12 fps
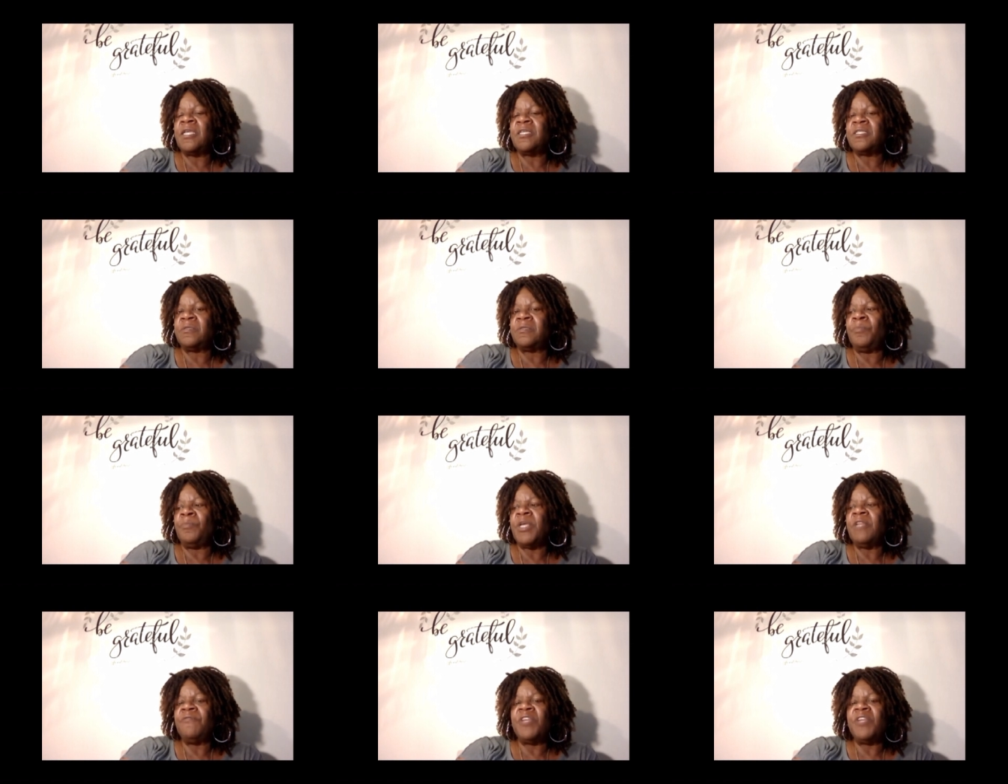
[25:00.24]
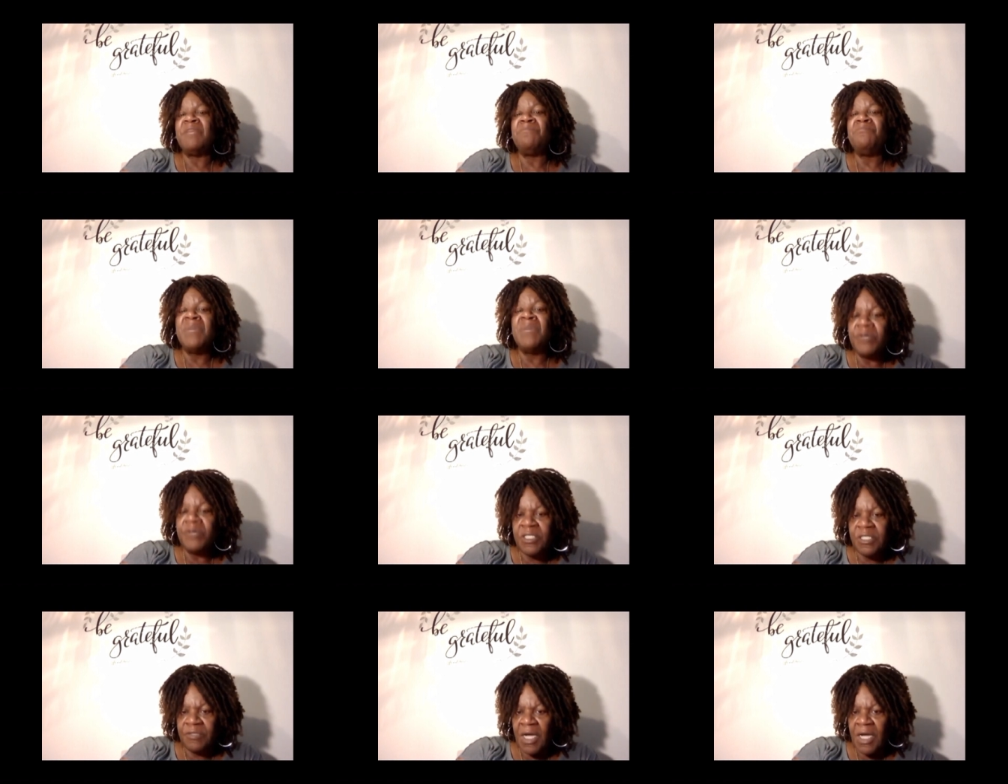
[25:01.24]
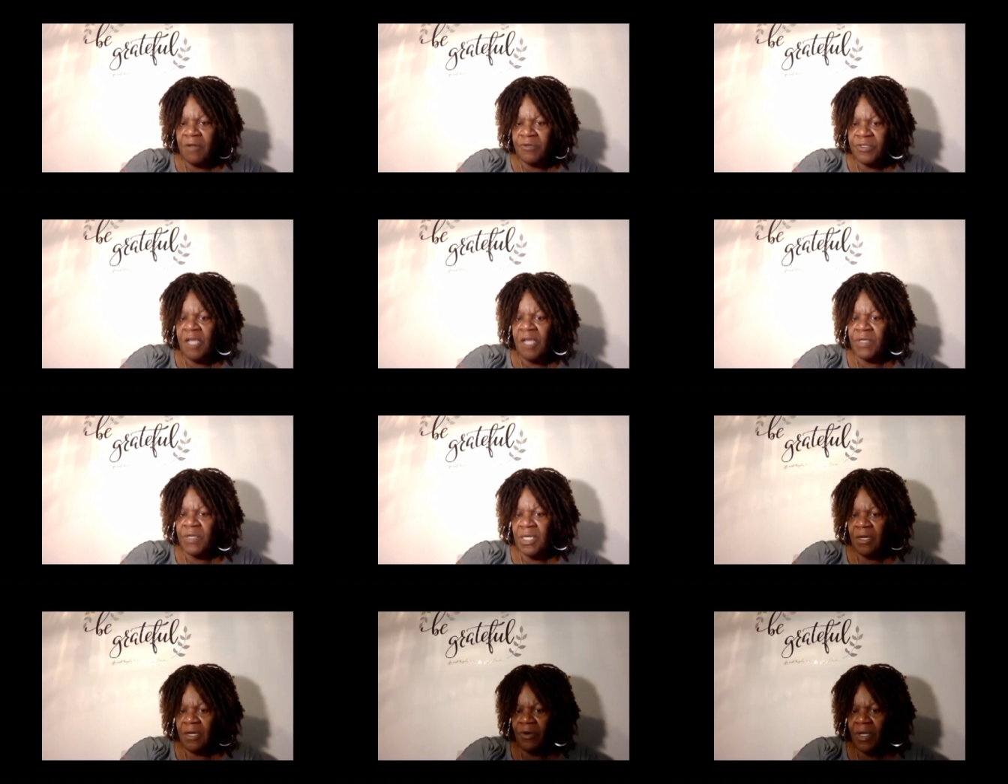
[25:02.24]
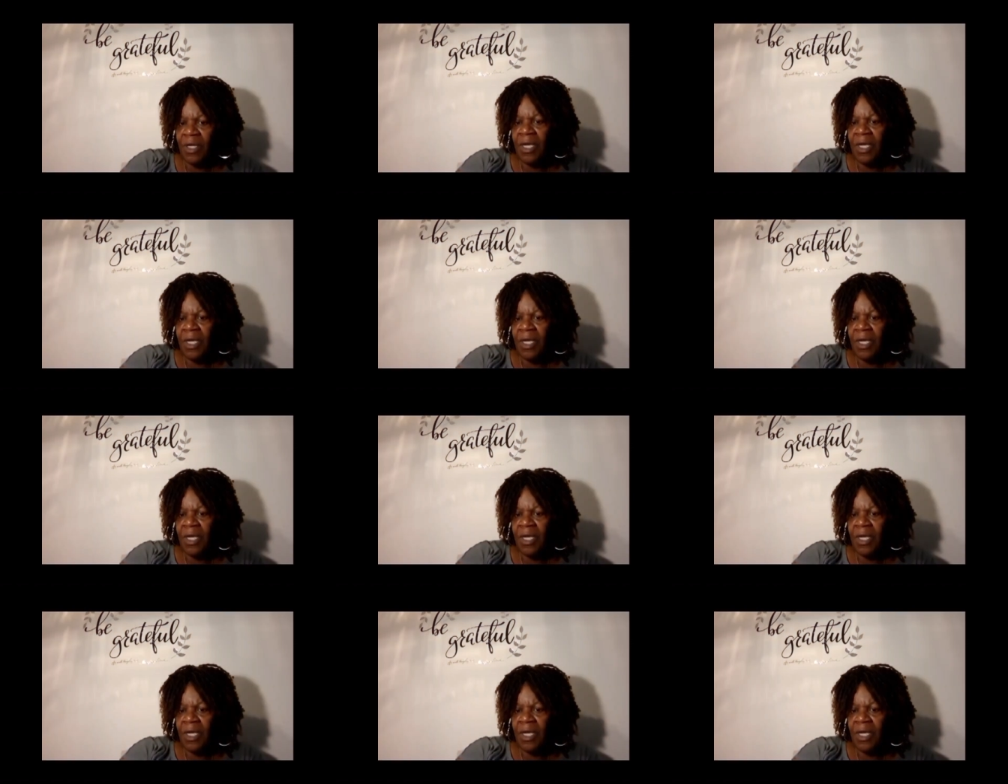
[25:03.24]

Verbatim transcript: is benefiting millions of dollars every year.